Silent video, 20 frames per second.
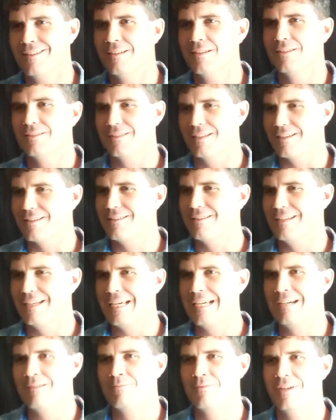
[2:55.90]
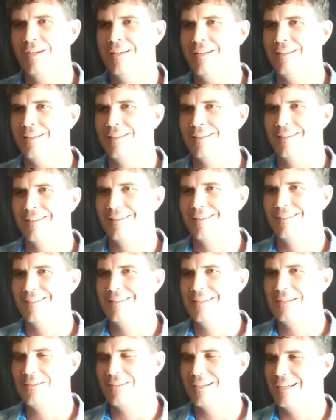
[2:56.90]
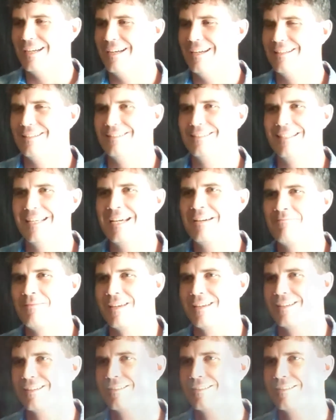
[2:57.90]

it's like, yeah, hey, I'm ready. You know, God, take me.